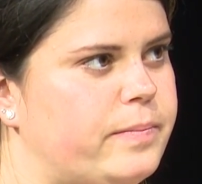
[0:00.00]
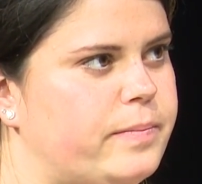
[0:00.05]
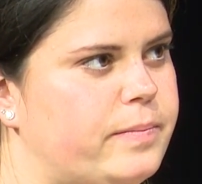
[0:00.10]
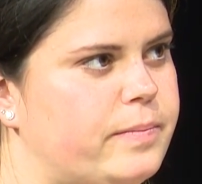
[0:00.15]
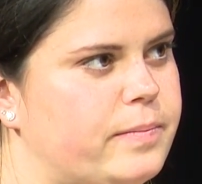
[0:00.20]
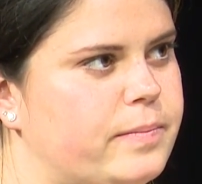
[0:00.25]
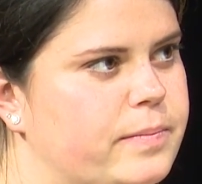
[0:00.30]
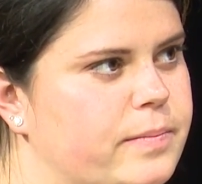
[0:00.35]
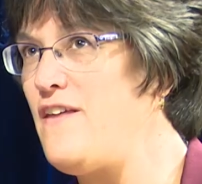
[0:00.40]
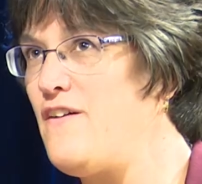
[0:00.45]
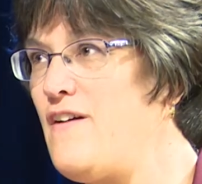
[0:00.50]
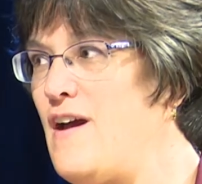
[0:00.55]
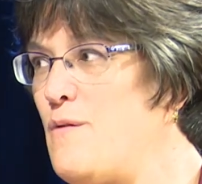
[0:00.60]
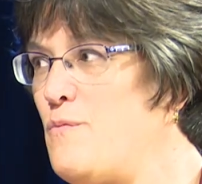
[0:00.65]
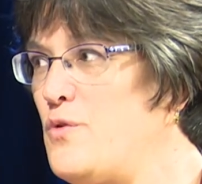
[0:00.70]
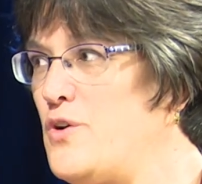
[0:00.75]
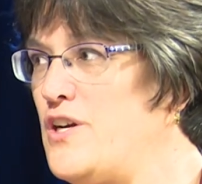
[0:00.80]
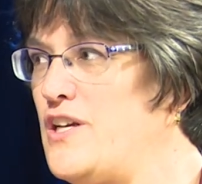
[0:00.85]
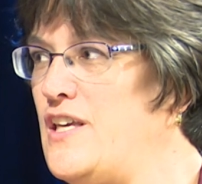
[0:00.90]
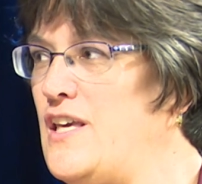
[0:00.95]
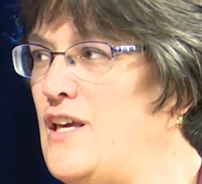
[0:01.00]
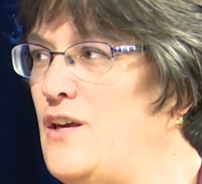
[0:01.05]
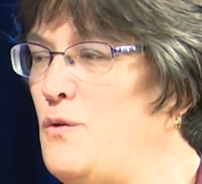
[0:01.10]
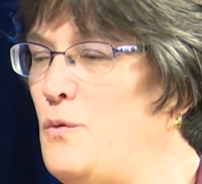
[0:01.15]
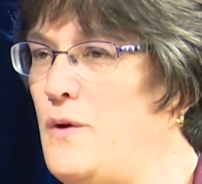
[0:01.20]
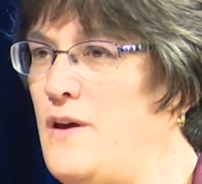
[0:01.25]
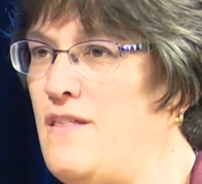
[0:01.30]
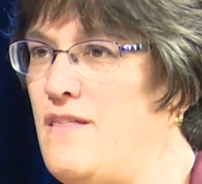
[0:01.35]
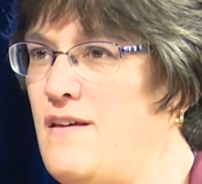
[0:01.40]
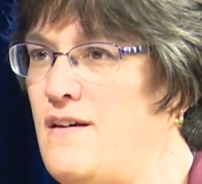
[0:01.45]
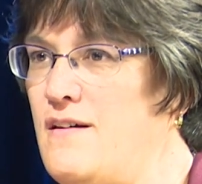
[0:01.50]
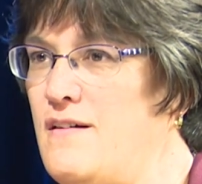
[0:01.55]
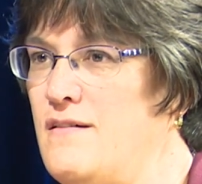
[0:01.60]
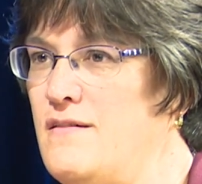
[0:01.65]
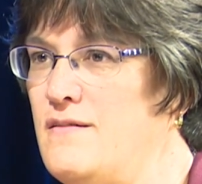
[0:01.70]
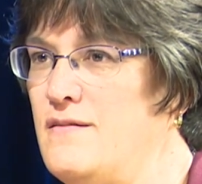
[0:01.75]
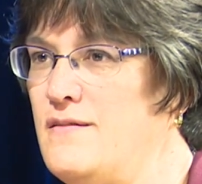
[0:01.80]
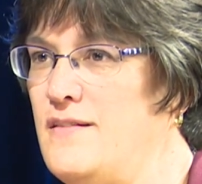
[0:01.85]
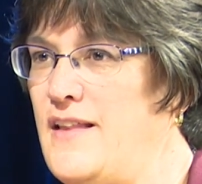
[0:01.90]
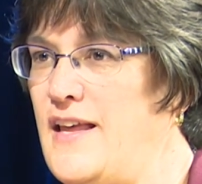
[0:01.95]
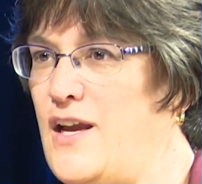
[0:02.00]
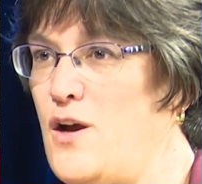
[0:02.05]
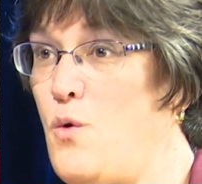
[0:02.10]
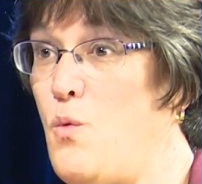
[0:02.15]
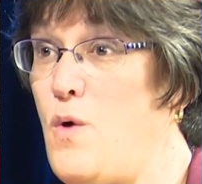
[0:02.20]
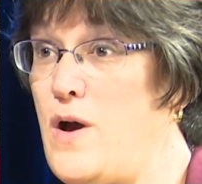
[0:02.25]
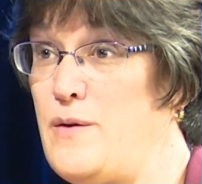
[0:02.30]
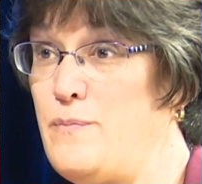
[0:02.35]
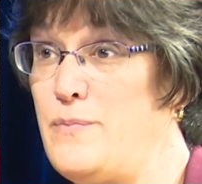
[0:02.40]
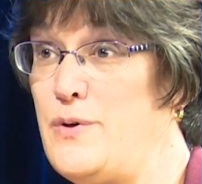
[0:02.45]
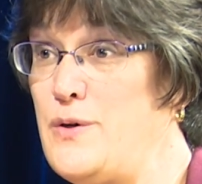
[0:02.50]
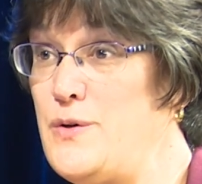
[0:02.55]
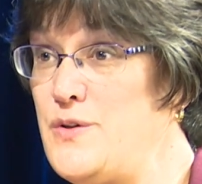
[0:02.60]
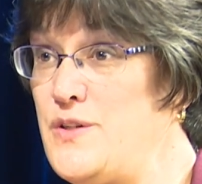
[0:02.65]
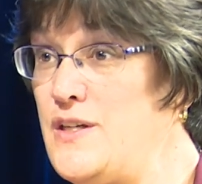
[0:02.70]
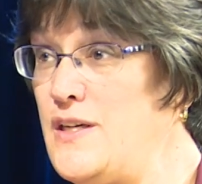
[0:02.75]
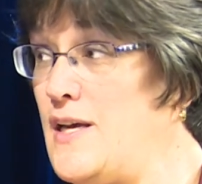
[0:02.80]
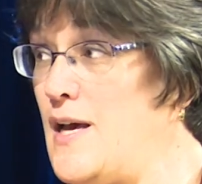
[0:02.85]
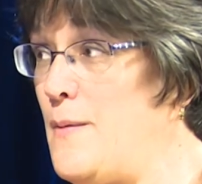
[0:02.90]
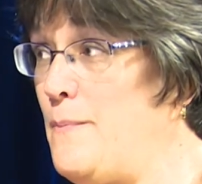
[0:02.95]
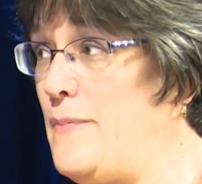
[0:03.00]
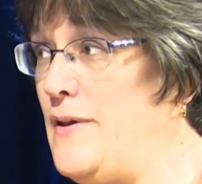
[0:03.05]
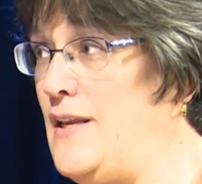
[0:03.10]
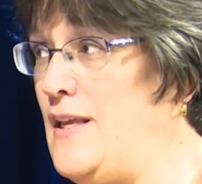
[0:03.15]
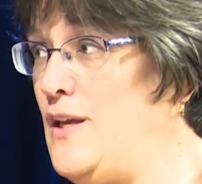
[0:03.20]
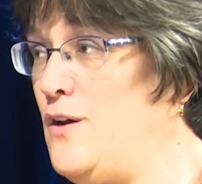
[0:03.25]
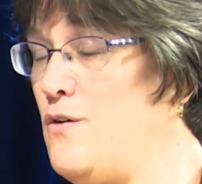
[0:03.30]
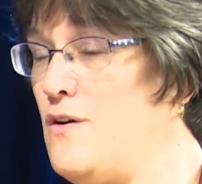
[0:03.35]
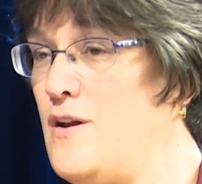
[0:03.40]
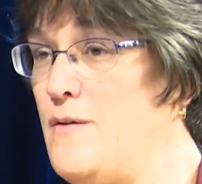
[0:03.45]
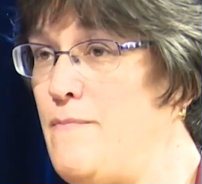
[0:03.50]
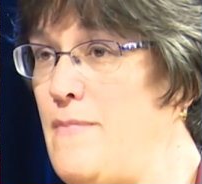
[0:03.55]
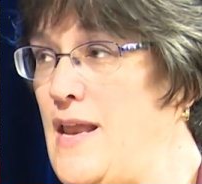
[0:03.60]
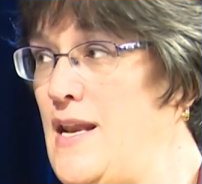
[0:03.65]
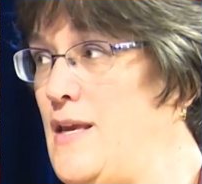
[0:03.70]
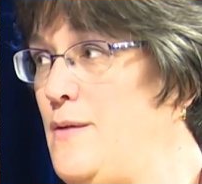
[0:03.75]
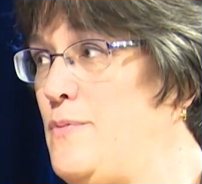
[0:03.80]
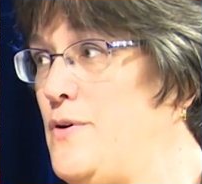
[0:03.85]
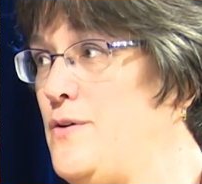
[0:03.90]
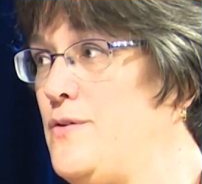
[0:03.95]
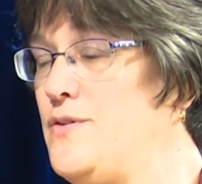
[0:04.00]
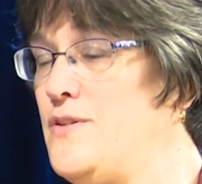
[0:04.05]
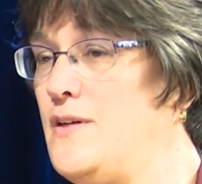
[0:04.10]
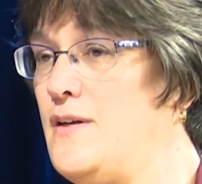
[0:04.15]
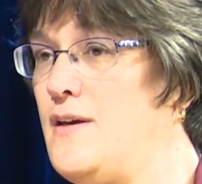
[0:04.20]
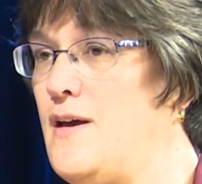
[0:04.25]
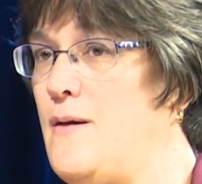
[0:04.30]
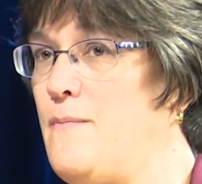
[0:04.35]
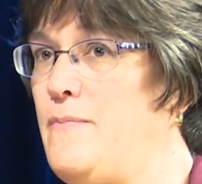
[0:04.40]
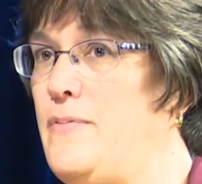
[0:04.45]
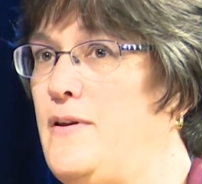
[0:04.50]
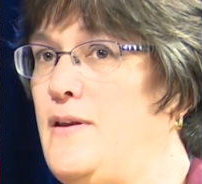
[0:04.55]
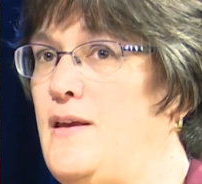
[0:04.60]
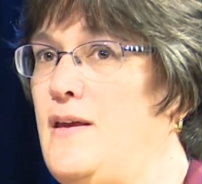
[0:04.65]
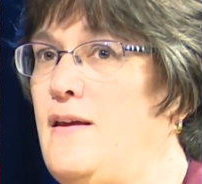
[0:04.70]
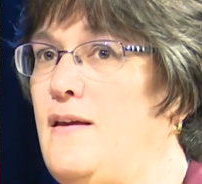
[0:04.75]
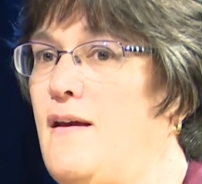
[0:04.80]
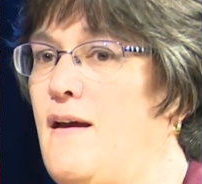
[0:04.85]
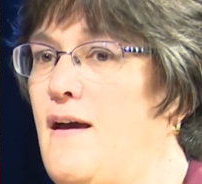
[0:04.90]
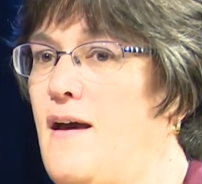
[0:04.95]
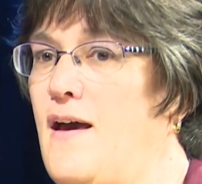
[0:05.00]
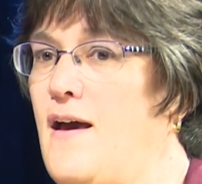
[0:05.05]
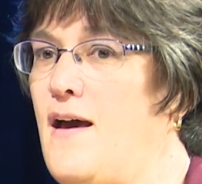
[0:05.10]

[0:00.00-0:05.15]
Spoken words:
Whether I'm working with a one-person company or a many-person company,